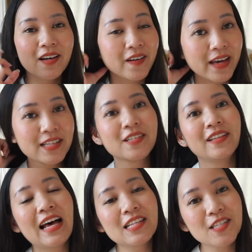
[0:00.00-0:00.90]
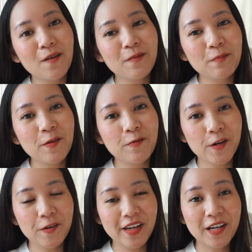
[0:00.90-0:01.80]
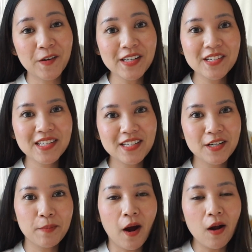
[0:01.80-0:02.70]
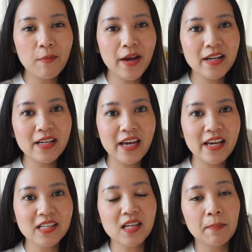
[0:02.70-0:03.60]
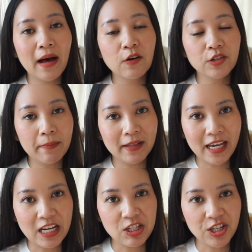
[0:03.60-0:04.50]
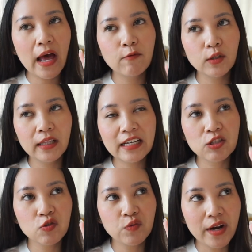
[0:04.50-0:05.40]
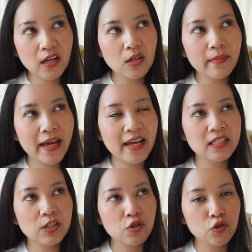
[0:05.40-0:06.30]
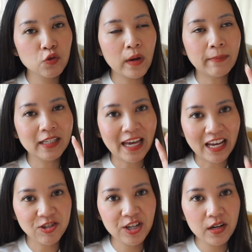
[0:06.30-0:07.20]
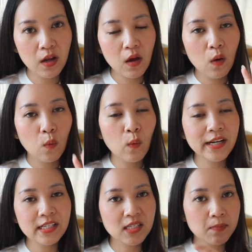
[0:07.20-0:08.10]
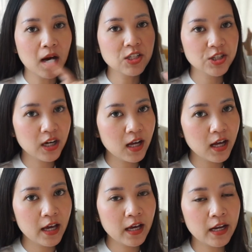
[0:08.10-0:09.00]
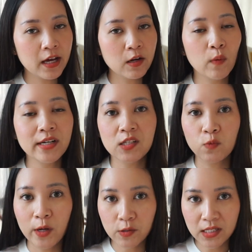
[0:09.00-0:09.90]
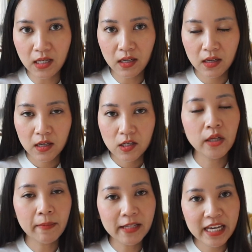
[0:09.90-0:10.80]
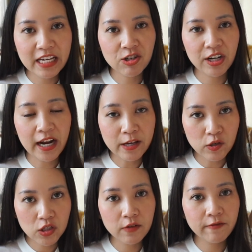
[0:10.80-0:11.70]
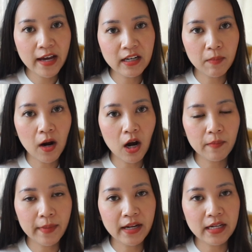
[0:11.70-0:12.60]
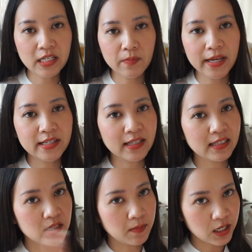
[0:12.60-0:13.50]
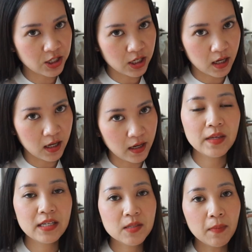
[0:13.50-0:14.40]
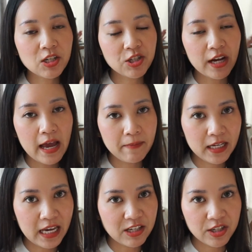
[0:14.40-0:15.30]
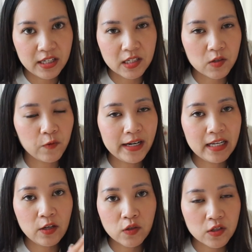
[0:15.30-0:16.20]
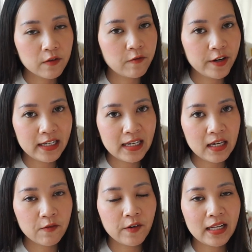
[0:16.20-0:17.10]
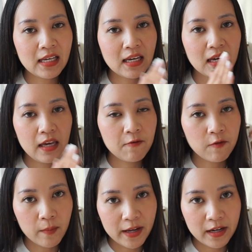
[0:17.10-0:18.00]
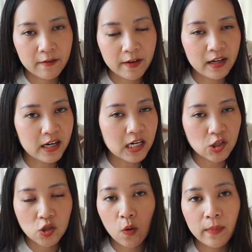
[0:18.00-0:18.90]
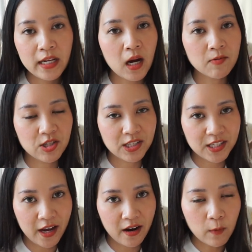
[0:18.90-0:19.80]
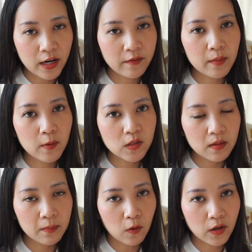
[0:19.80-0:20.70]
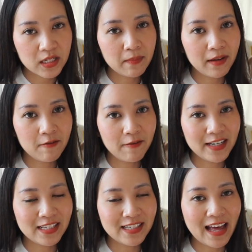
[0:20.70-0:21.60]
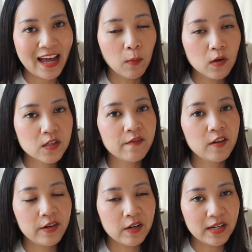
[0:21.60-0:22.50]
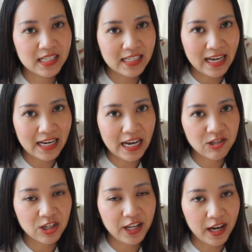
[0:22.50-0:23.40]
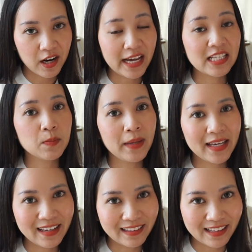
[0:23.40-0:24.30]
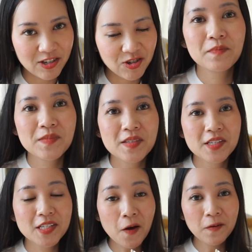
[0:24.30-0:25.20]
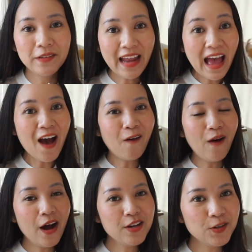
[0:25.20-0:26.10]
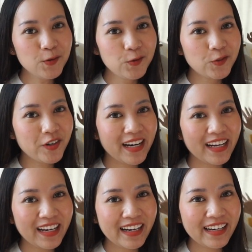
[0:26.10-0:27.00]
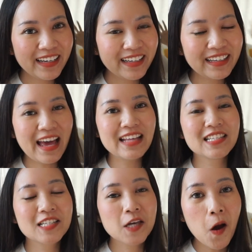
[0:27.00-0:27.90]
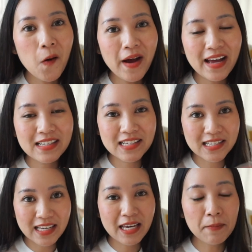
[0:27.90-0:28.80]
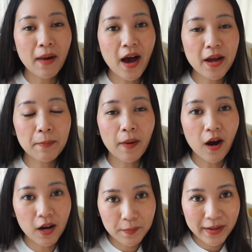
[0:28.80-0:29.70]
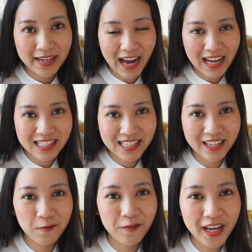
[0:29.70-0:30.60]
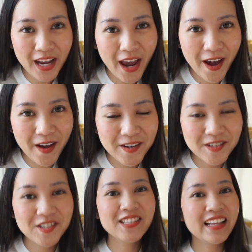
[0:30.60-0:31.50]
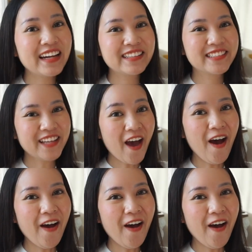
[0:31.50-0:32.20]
Okay, so last topic before we are going to see the apartment is about the application. I would like to recommend 2 applications. One is Smart Shanghai, another one is Vecteezy. The application that I used to find the apartment is basically Smart Shanghai. In Smart Shanghai application, this is really user-friendly, really informative, and there are so many options there. One of the most important benefits is that most of the real estate agent there can speak English. So now, are you ready? Let's go and see my apartment hunting videos. Let's go!